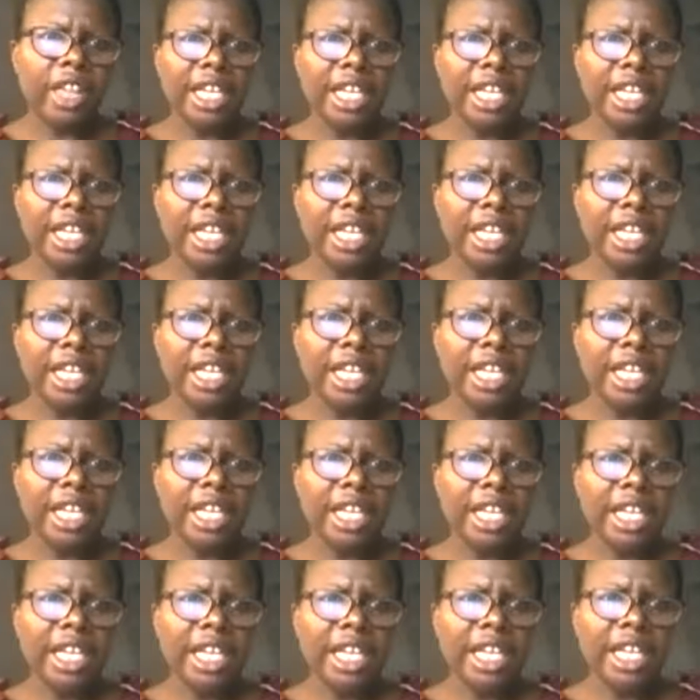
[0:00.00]
So
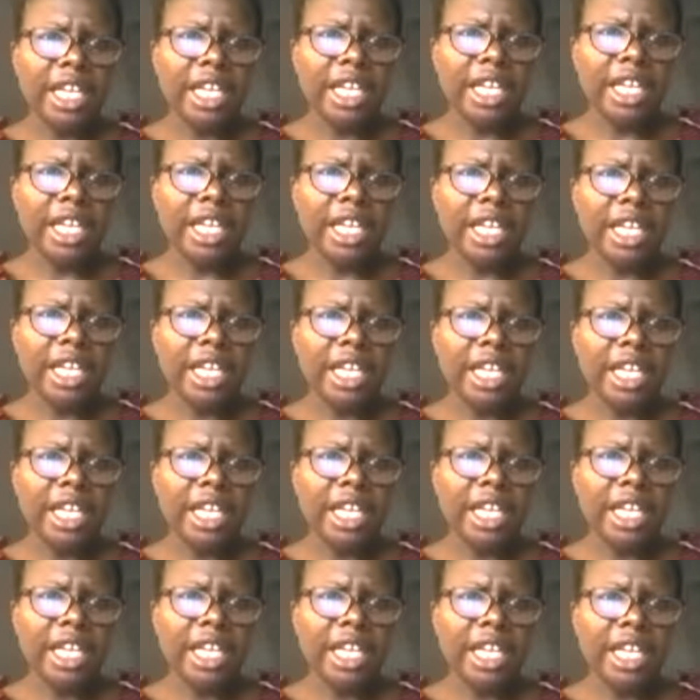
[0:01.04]
just some
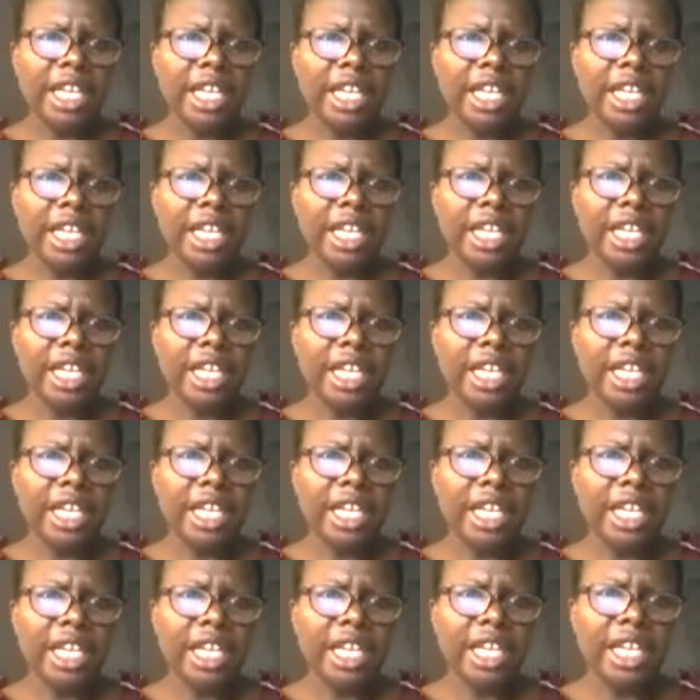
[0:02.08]
background,
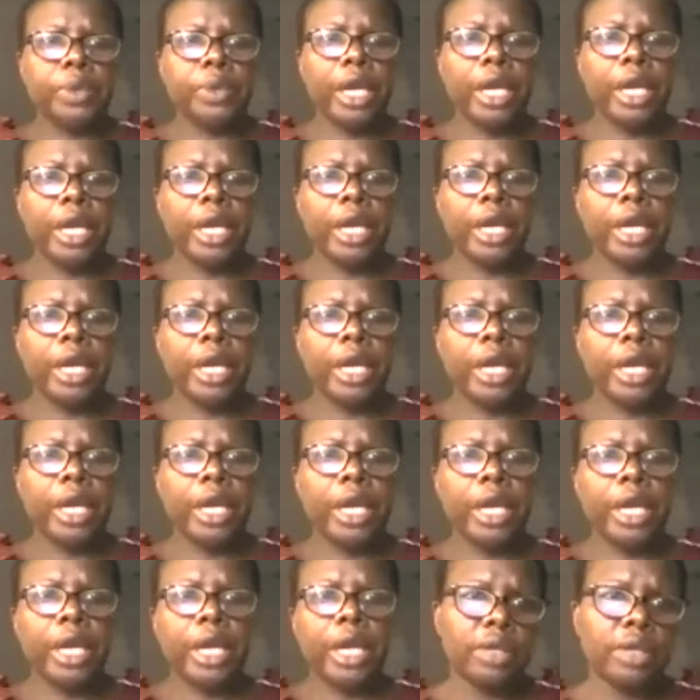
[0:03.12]
I would like
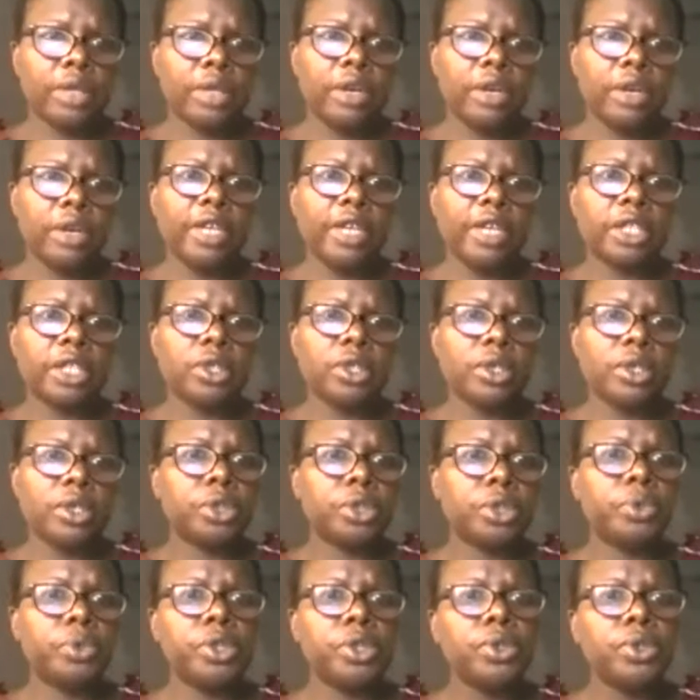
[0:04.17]
us to kind of like touch.
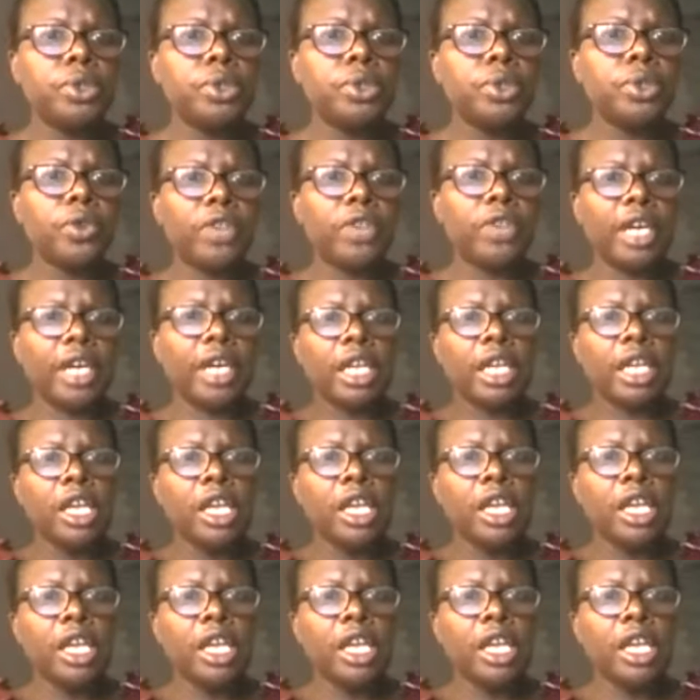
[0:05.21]
We do know that
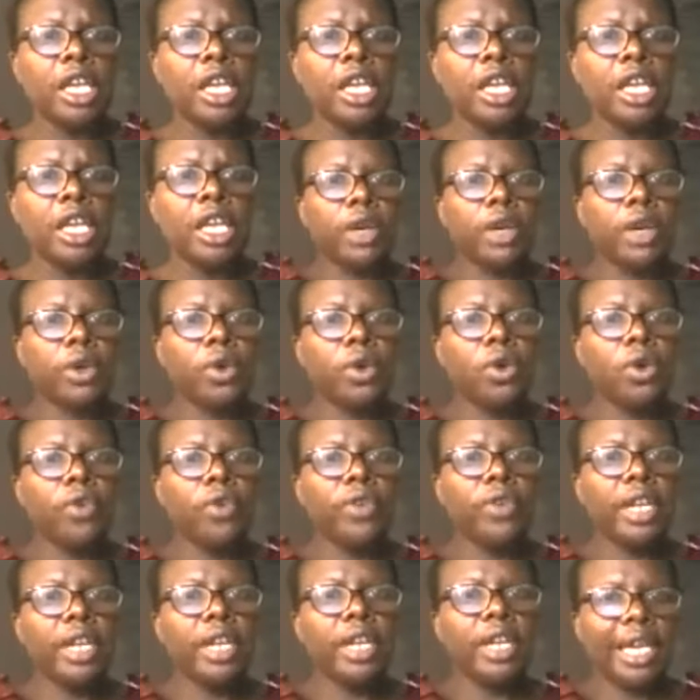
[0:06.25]

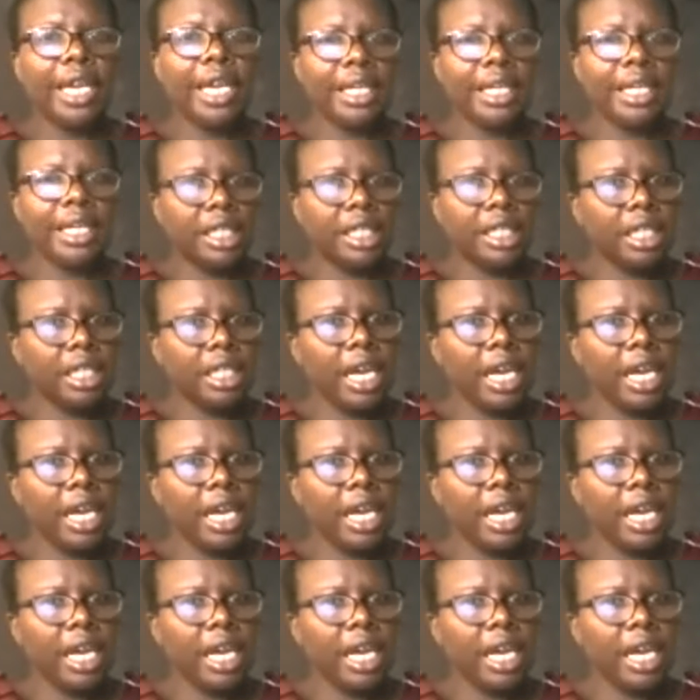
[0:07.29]
COVID-19